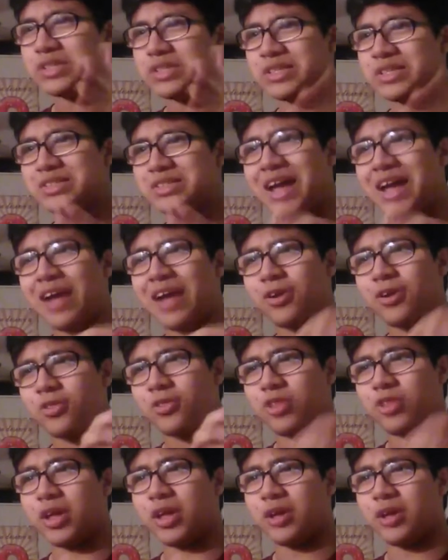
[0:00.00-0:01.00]
an entire
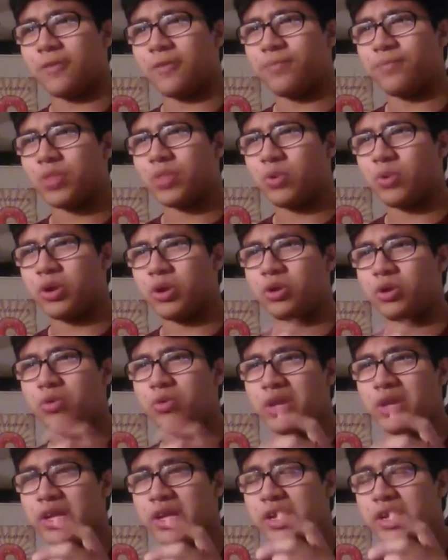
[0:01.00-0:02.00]
thing where you
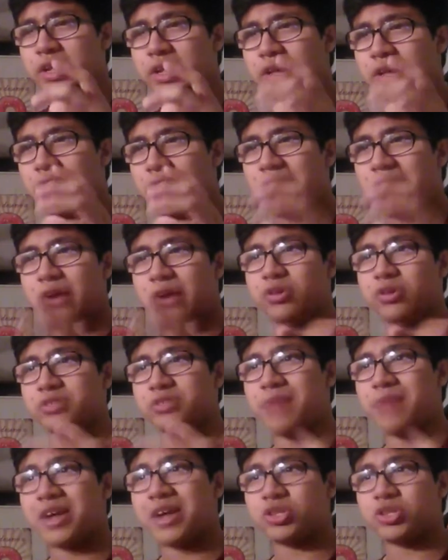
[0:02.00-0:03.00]
don't need a
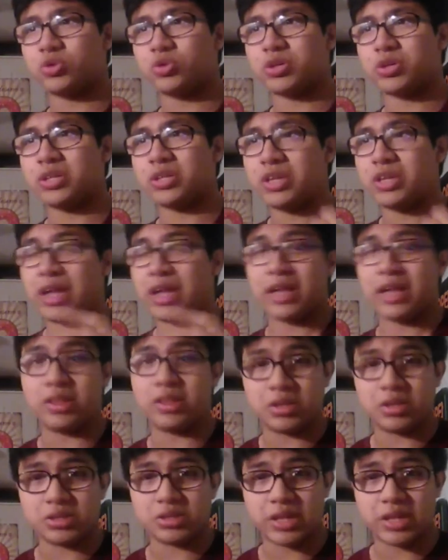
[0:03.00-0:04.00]
character's backstory to like
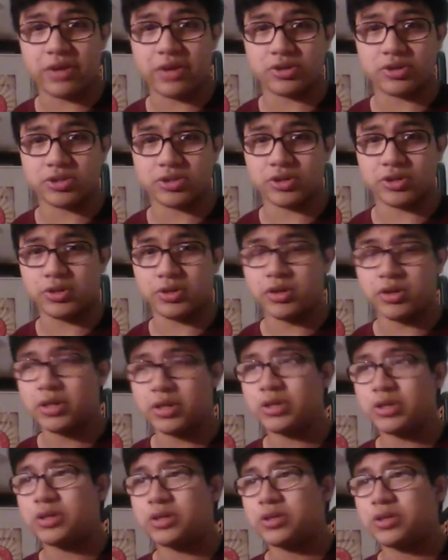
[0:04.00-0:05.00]
this character.
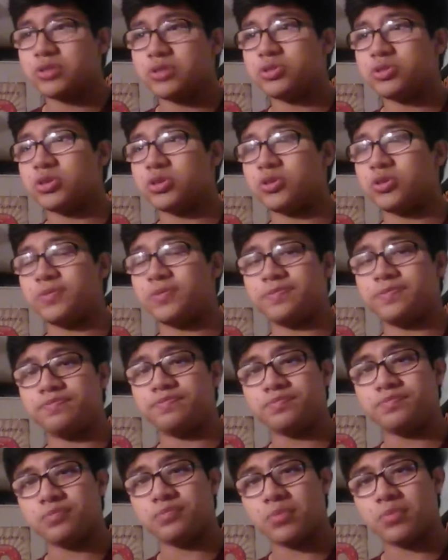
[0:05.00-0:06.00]
So
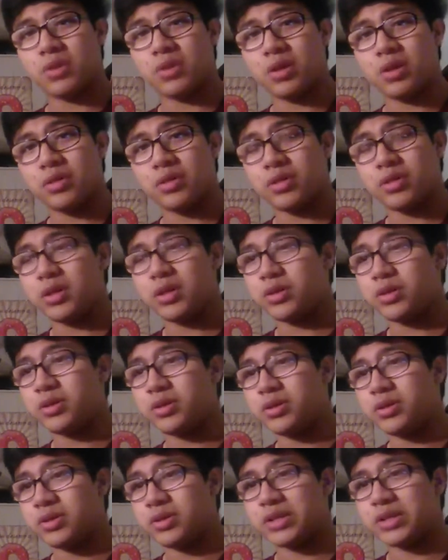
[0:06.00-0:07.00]
I think
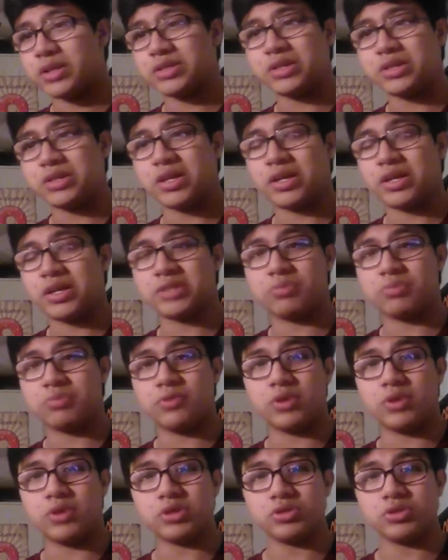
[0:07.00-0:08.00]
that's it, and let's
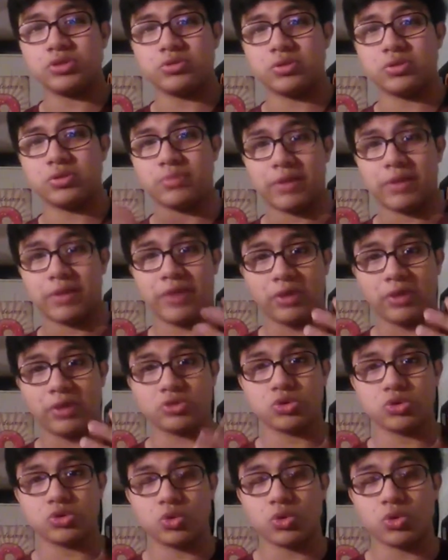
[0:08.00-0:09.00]
move on to my final
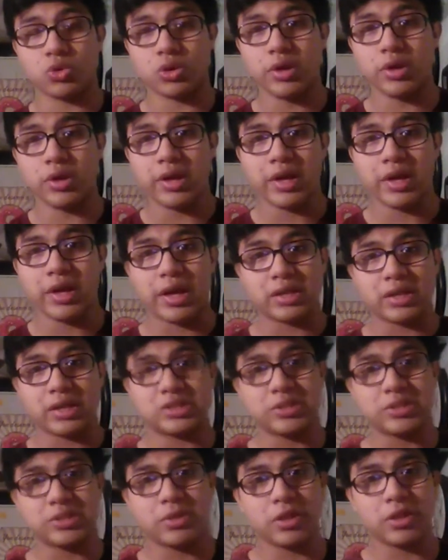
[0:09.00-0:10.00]
score and
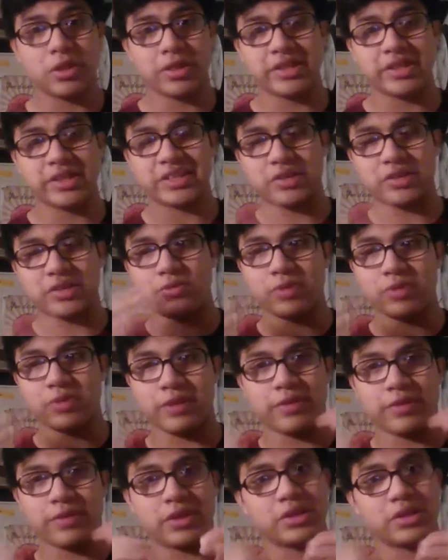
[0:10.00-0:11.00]
some of the things that don't really
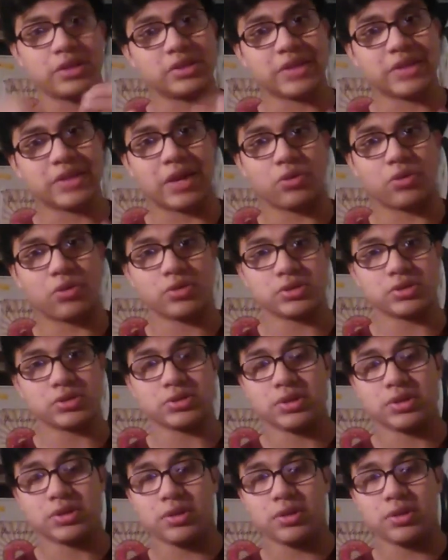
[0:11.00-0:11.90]
fit into these categories.